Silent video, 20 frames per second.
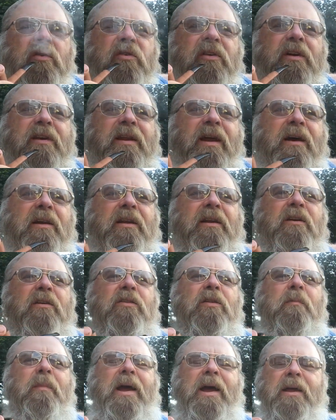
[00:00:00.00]
Sitting out here
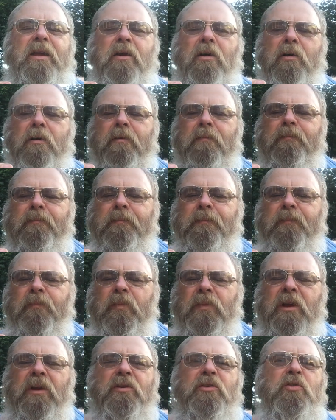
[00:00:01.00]
in the backyard,
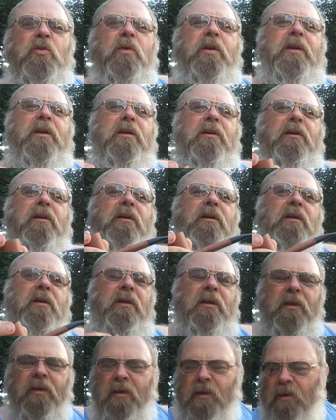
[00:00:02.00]
enjoying a
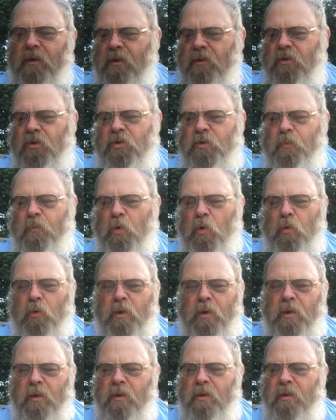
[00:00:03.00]

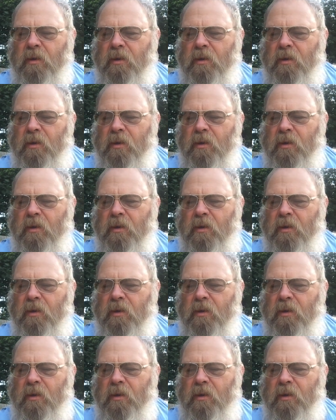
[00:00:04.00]
smoke.